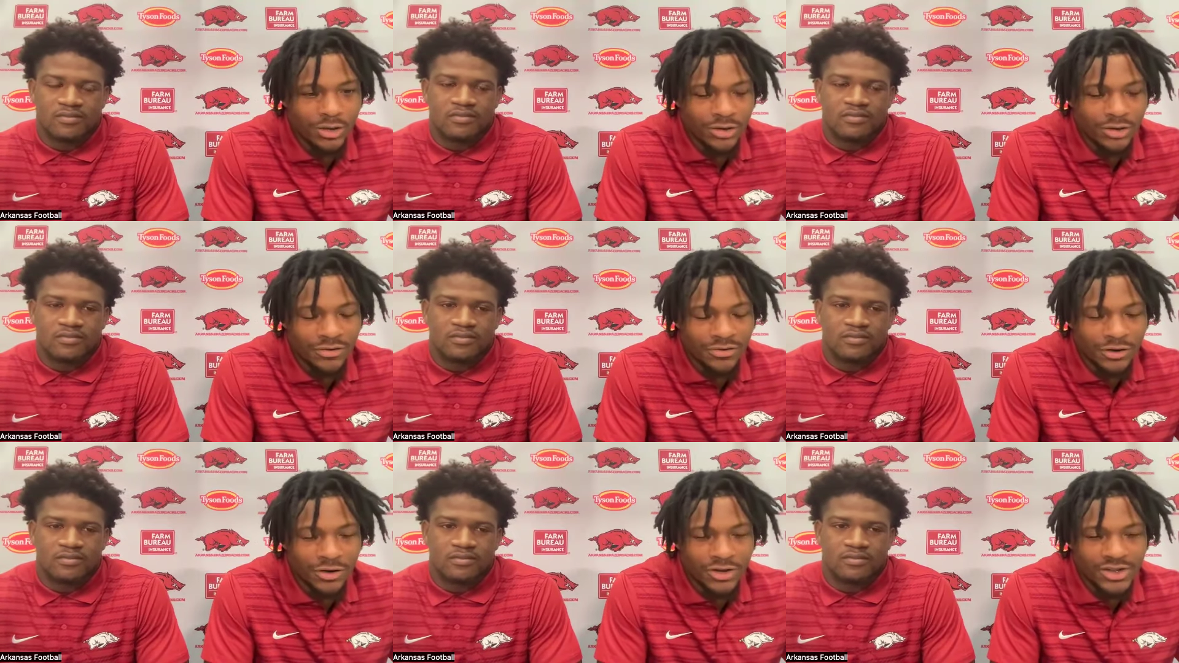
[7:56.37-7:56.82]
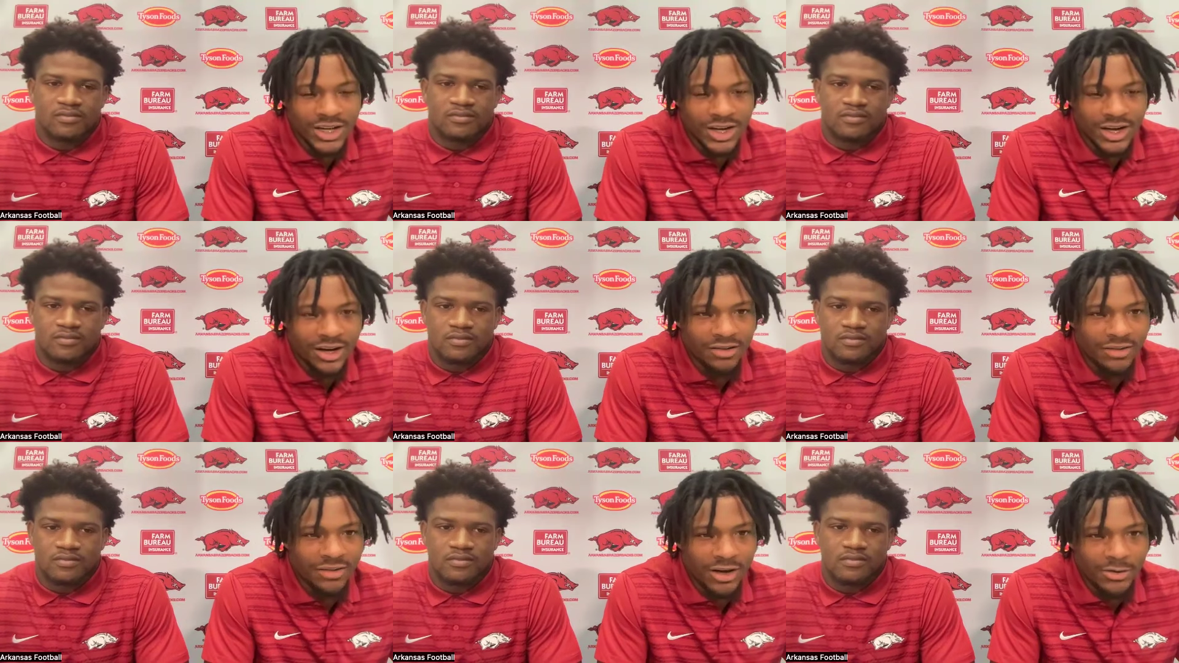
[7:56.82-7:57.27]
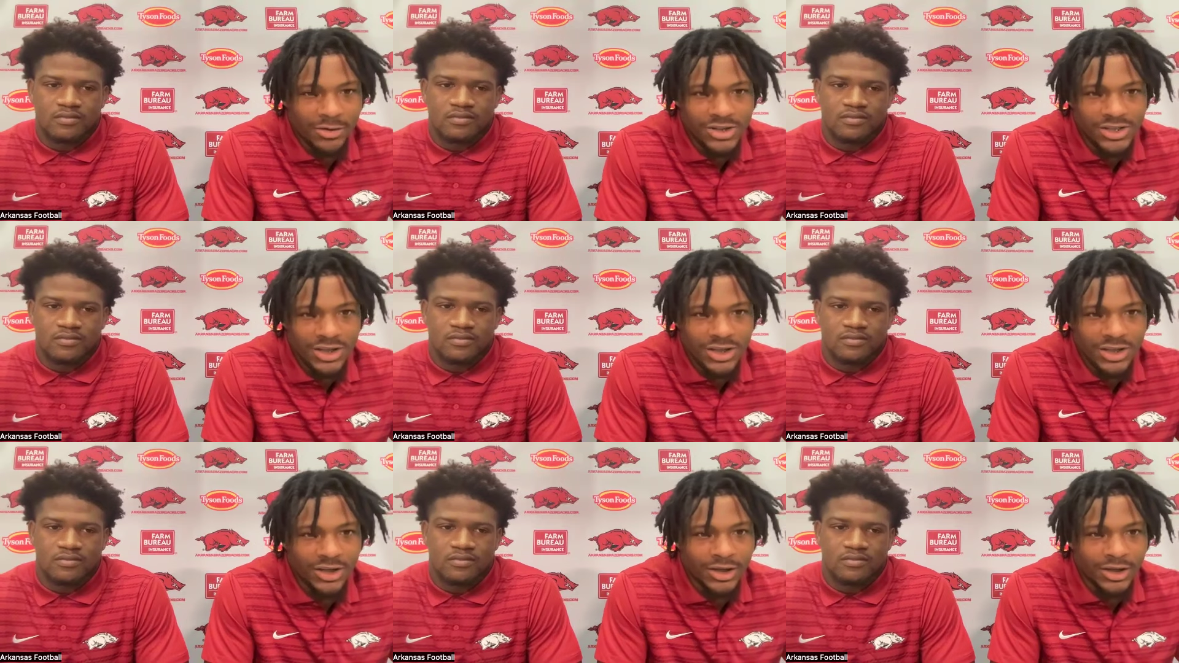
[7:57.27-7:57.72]
Speaker 1: The first half, I would
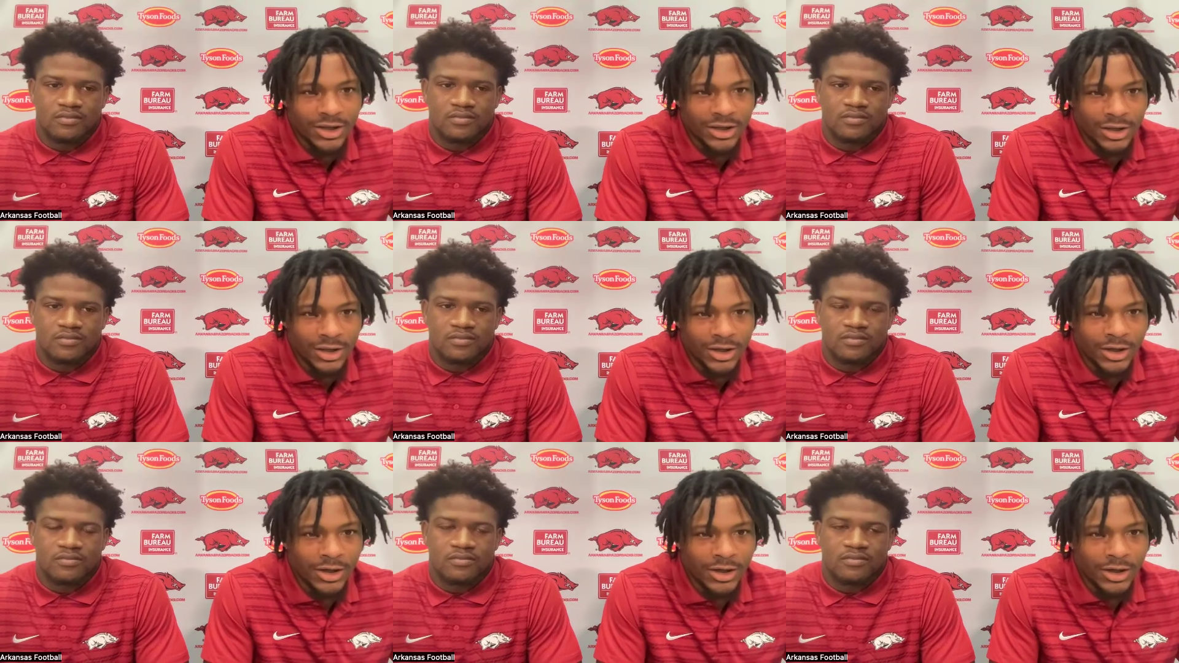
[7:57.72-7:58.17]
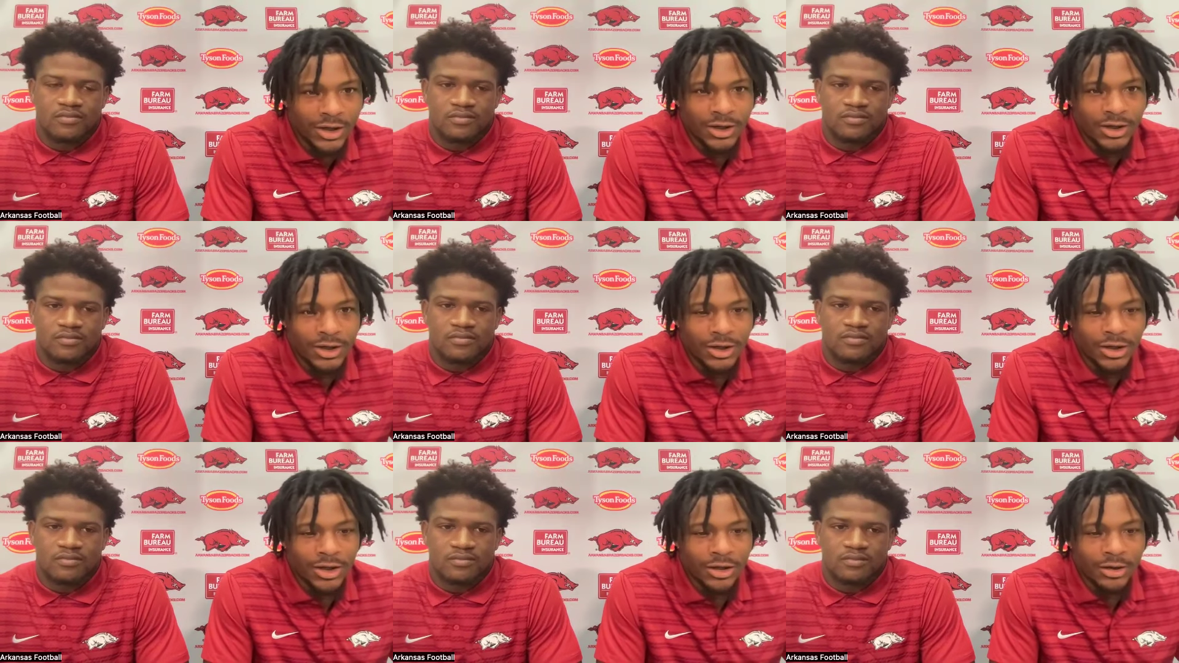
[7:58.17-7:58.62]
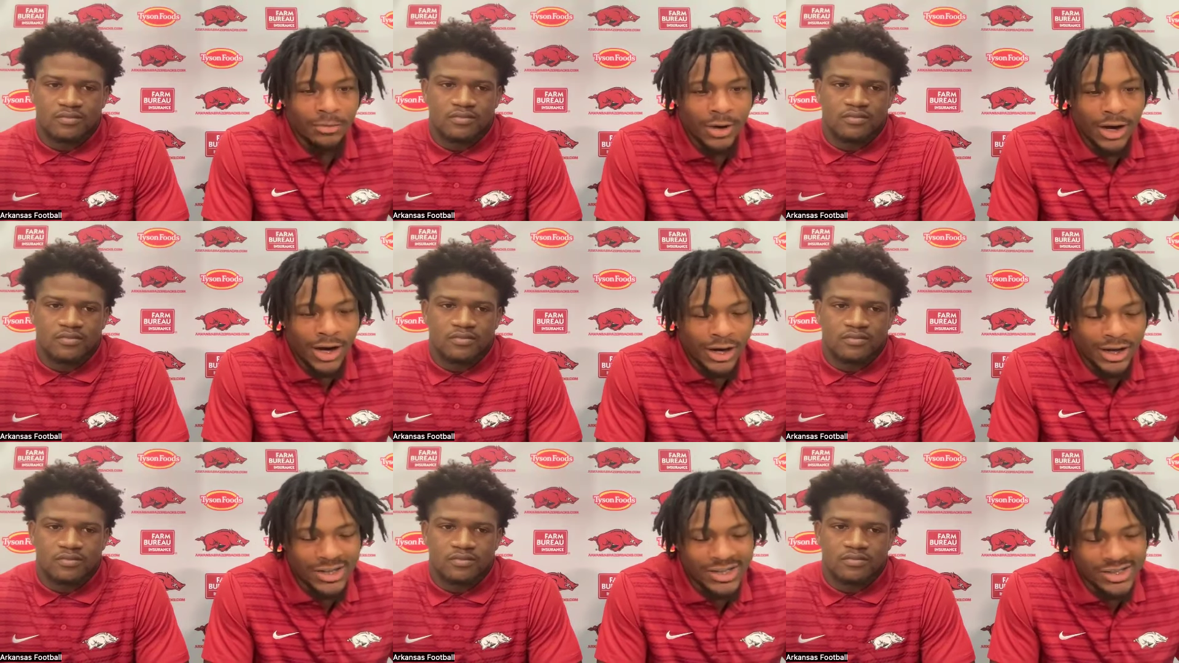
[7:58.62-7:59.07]
say, um,
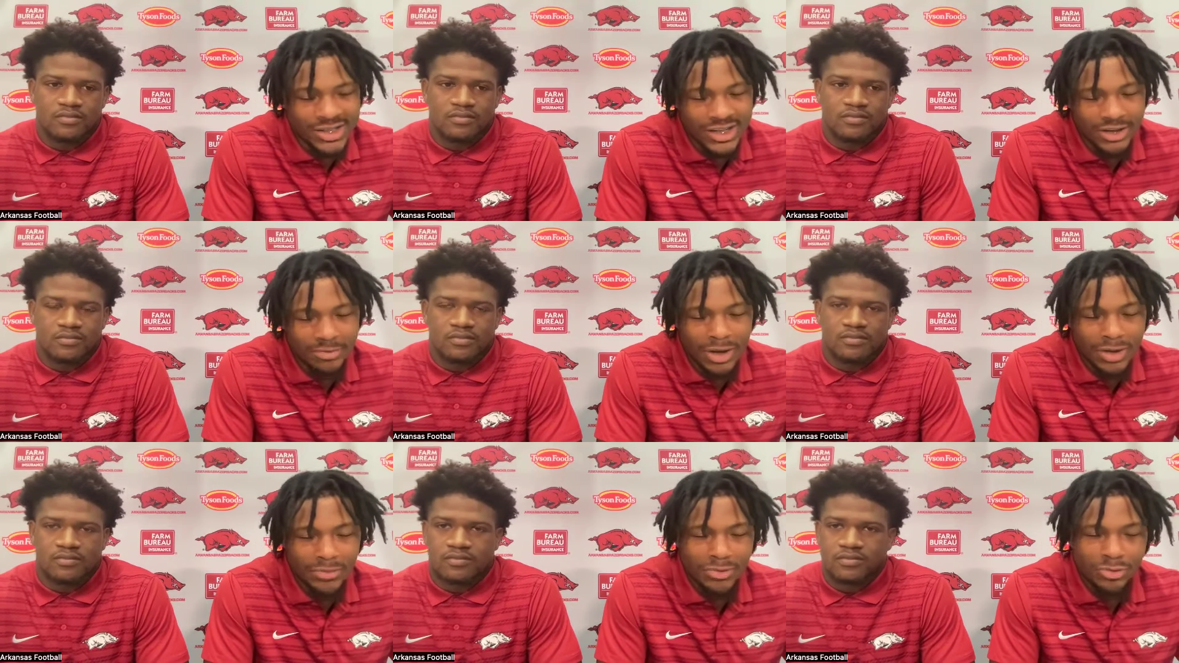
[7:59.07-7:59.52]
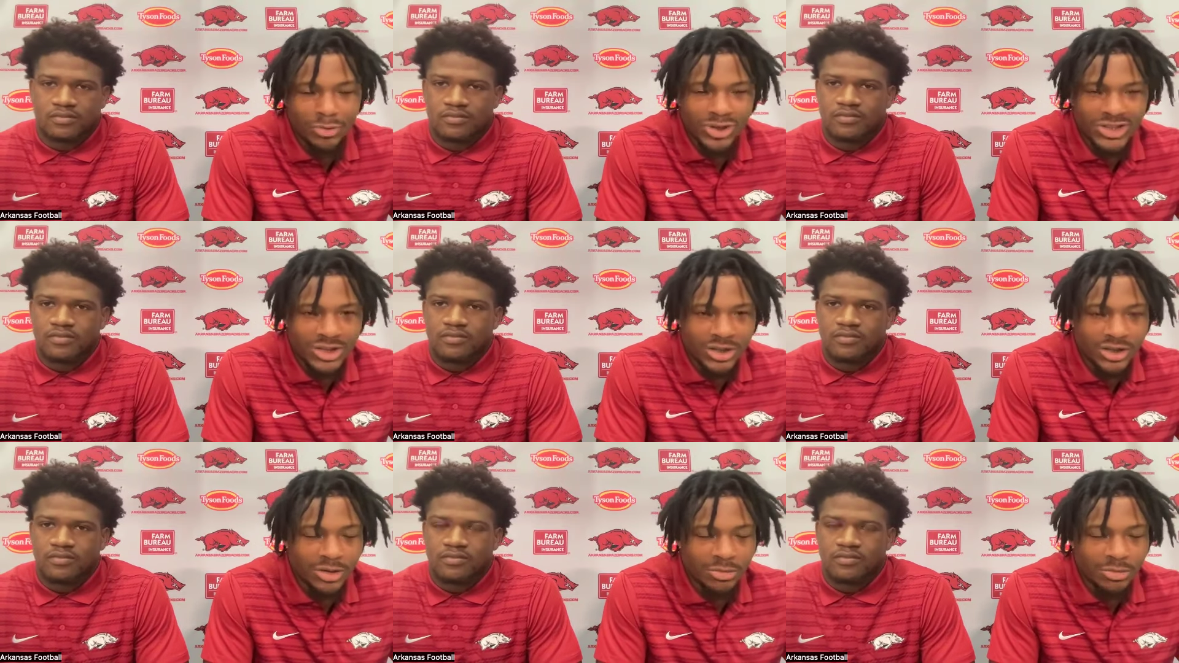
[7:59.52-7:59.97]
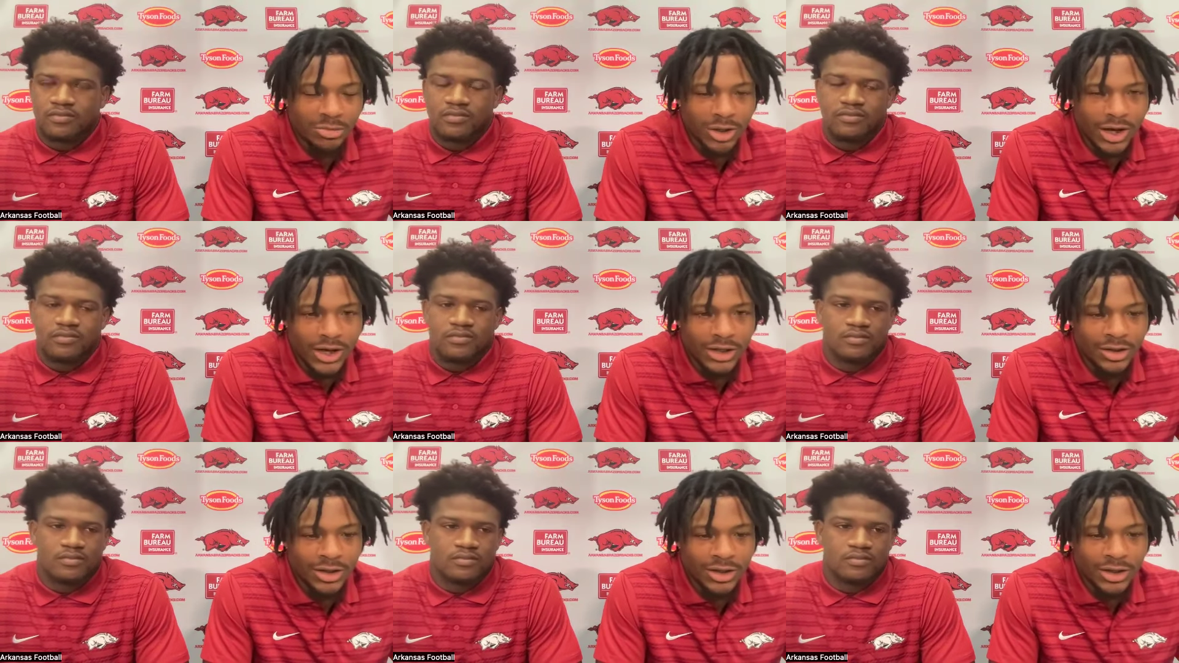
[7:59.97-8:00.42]
I would say maybe we took them
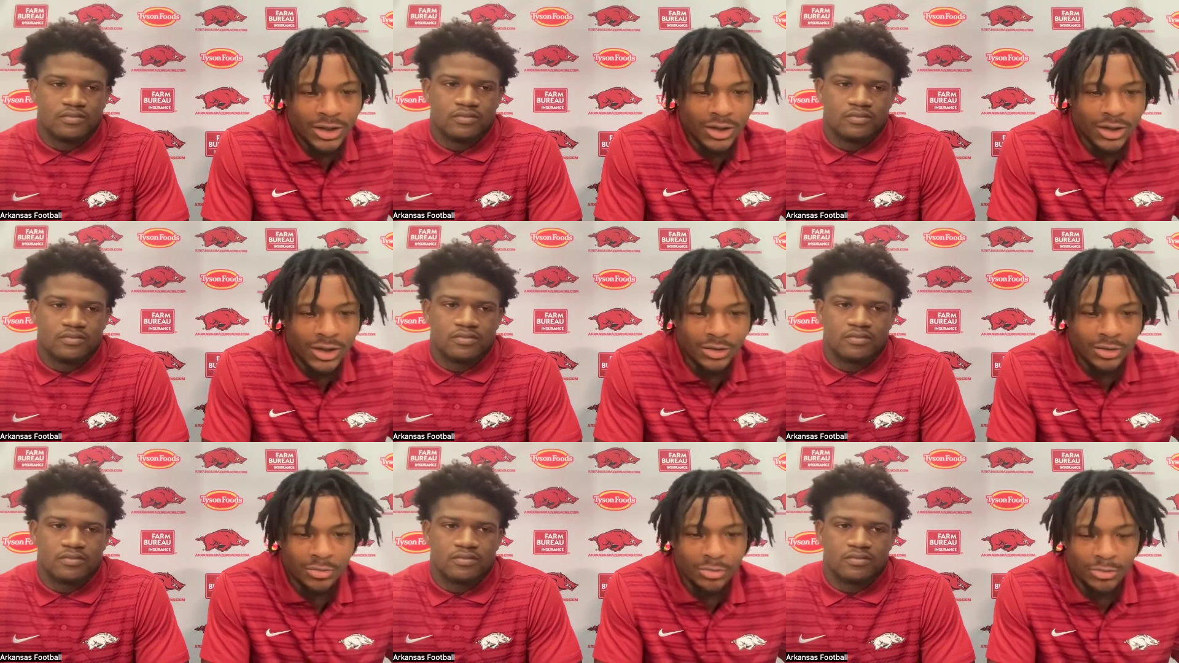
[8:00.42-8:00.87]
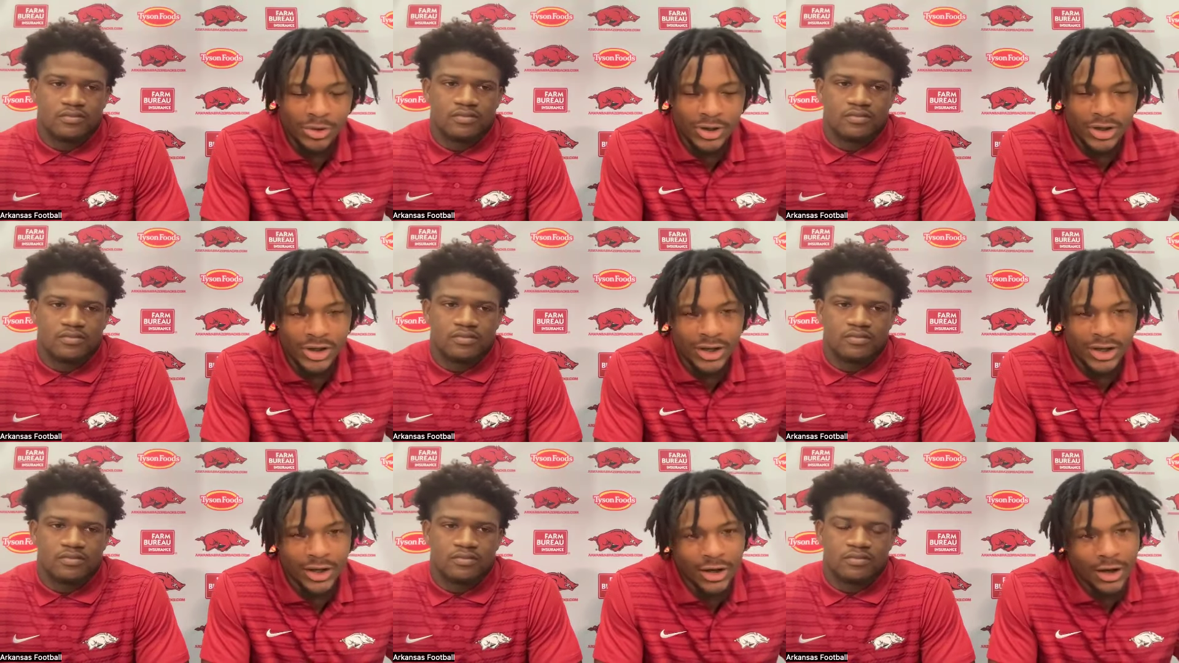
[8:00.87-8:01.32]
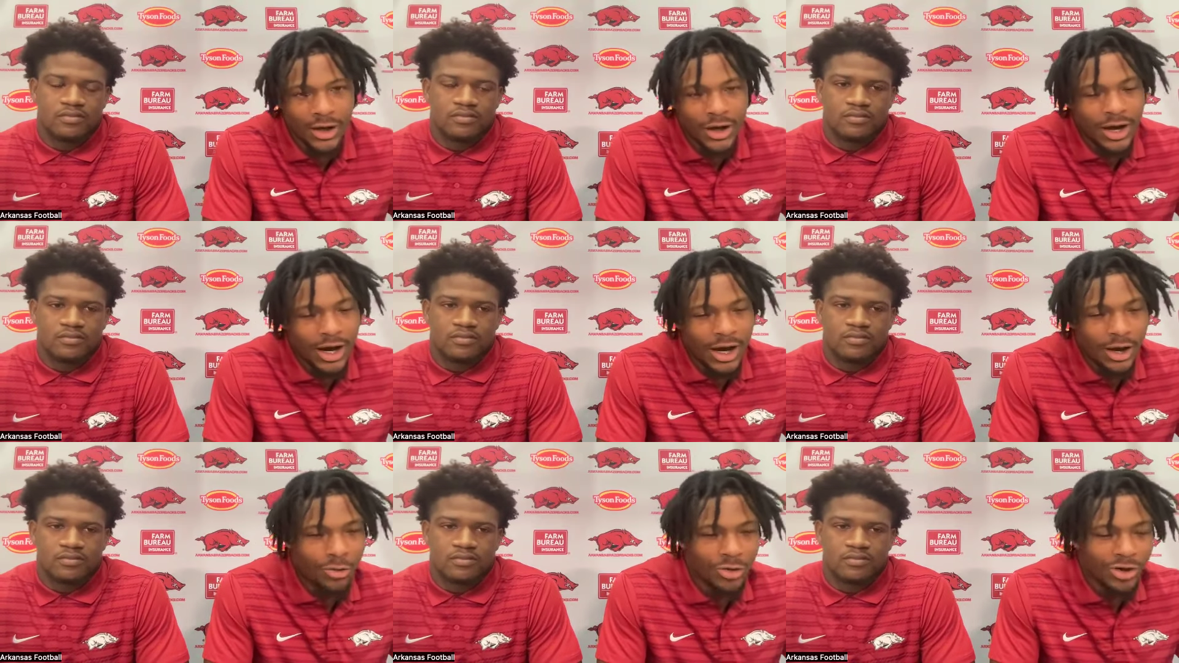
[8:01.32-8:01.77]
lightly, but
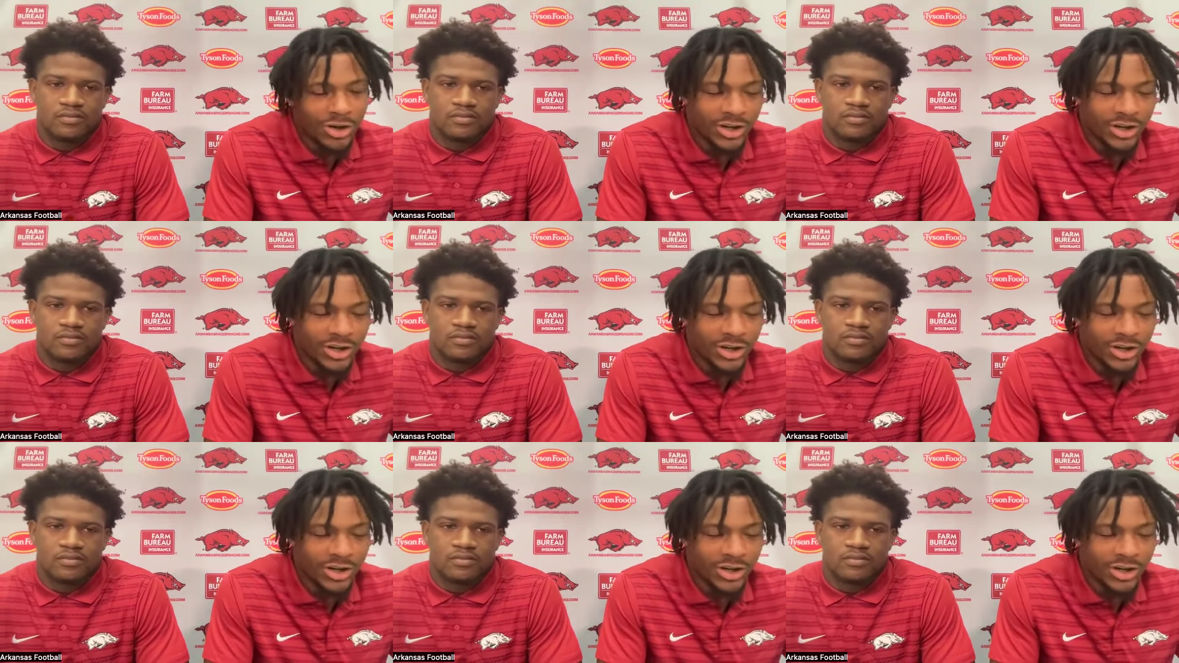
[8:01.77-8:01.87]
I wouldn't